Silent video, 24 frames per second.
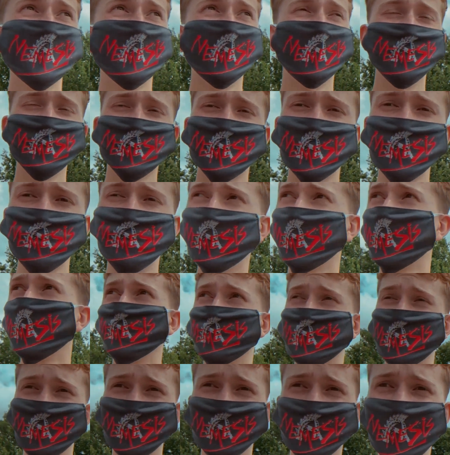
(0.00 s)
Obviously, big up
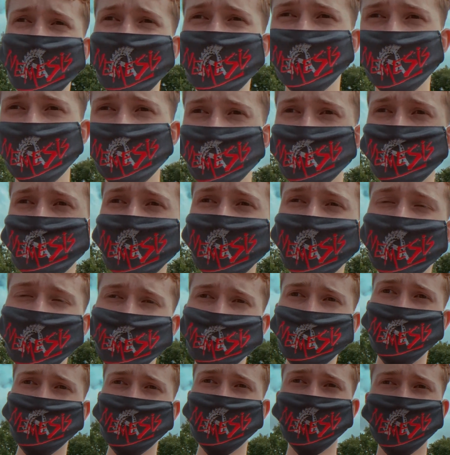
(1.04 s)
to Zach, who's been
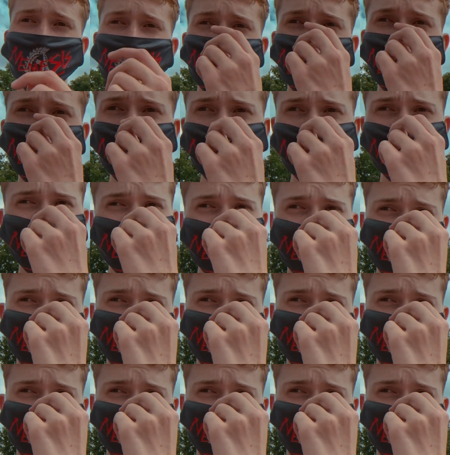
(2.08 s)
helping me on the way.